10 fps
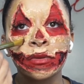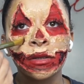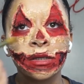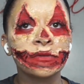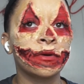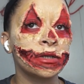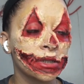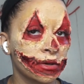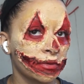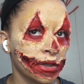As far as
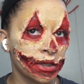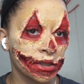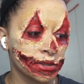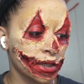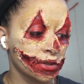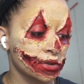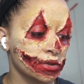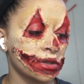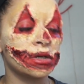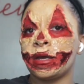like creating
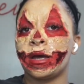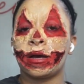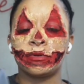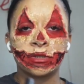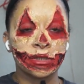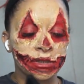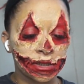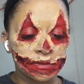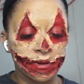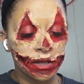texture, I'm using this
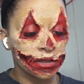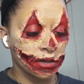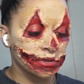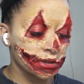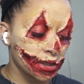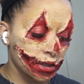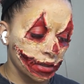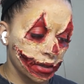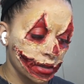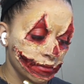NYX palette and I'm just taking
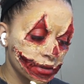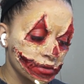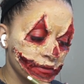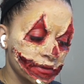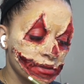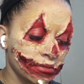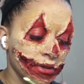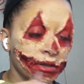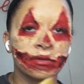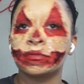like a mixture of these
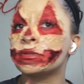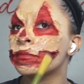browns